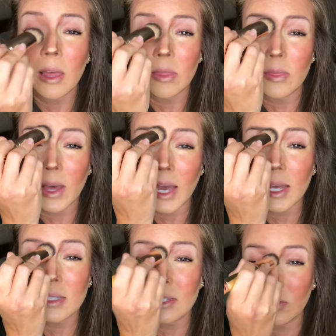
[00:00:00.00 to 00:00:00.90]

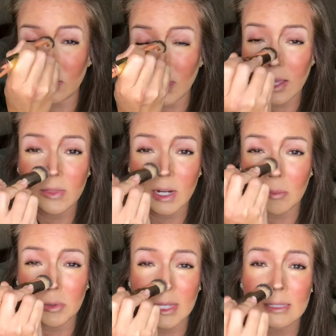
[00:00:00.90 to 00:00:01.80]
that the line that I
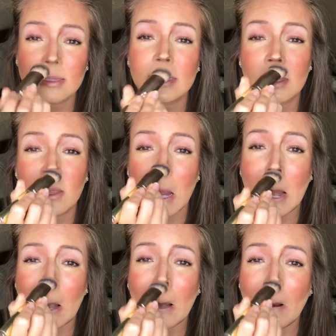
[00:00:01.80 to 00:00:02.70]
placed
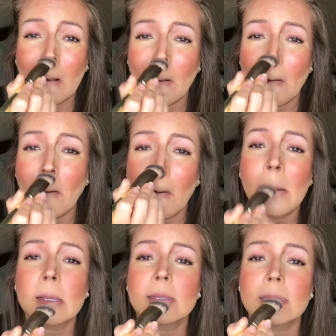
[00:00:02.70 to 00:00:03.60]
there
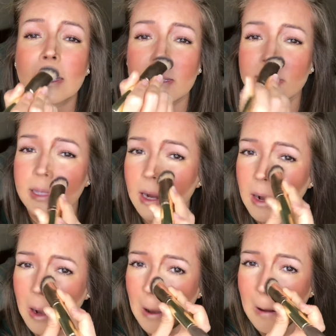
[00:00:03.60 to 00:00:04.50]
stays there.